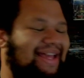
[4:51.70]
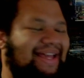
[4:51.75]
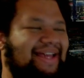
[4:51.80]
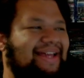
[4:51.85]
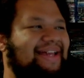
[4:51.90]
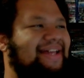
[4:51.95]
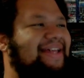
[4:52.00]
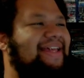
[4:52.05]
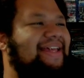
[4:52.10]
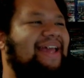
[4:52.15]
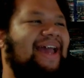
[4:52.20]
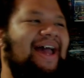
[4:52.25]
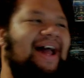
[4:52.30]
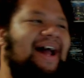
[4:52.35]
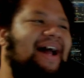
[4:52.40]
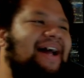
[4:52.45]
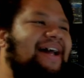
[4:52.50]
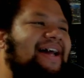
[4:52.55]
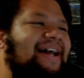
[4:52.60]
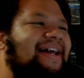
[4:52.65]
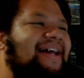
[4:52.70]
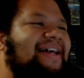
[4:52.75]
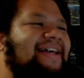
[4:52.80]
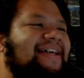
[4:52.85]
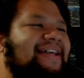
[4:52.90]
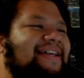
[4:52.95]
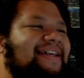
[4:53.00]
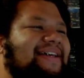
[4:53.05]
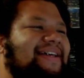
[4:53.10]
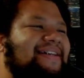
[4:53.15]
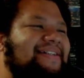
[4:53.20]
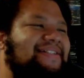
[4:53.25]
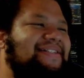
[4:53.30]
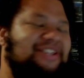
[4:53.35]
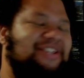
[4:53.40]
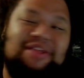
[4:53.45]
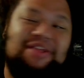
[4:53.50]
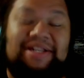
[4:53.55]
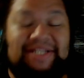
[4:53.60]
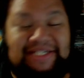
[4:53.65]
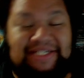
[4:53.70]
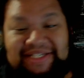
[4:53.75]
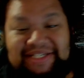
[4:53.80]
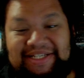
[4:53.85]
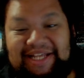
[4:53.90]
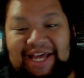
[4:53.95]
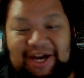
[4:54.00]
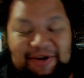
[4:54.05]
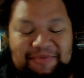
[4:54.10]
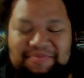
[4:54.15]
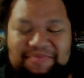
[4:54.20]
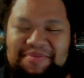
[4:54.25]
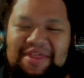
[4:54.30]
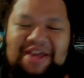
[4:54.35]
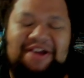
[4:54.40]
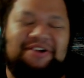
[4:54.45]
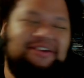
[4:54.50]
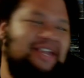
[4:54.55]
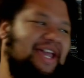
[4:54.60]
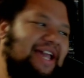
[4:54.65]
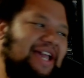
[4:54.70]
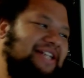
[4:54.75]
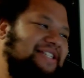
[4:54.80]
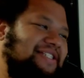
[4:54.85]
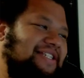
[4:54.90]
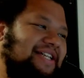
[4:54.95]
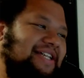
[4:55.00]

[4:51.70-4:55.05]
yeah, so that doesn't help their case.